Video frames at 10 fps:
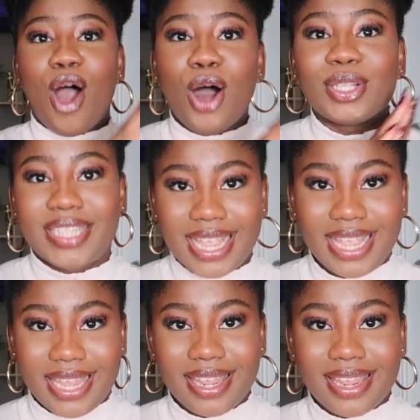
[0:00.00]
all
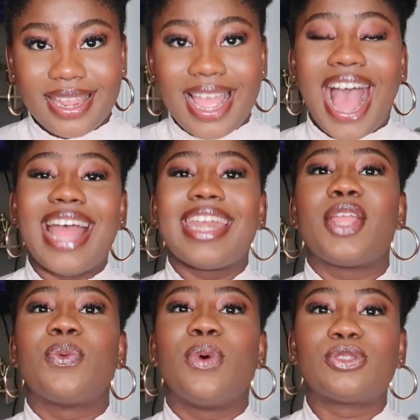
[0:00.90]
day, and
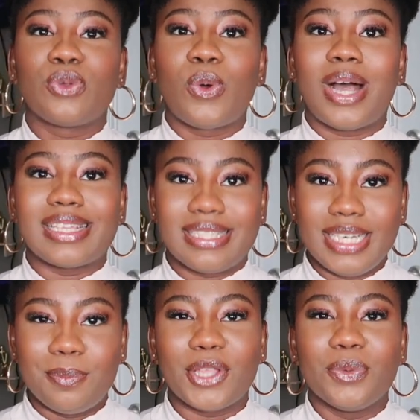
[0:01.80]
then you want to go and
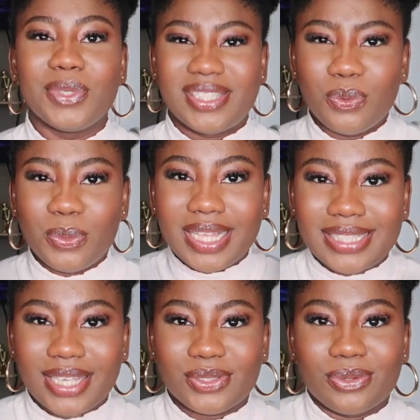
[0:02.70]
sleep and you will still wear
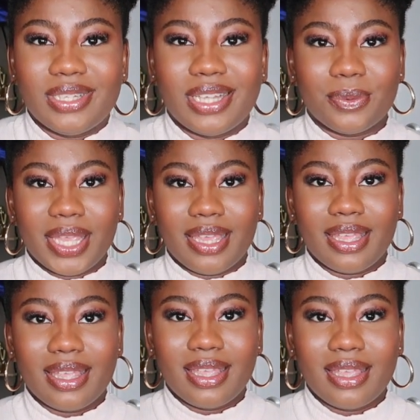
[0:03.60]
tight
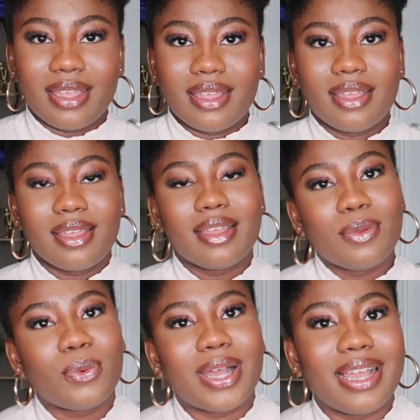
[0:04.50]
underwear.
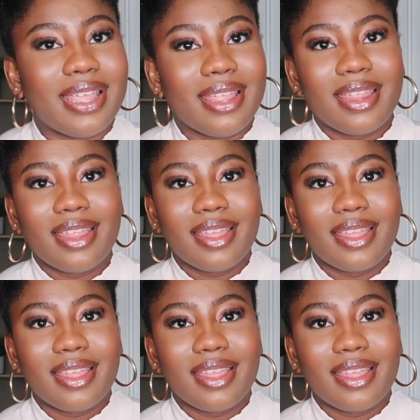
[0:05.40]
Why?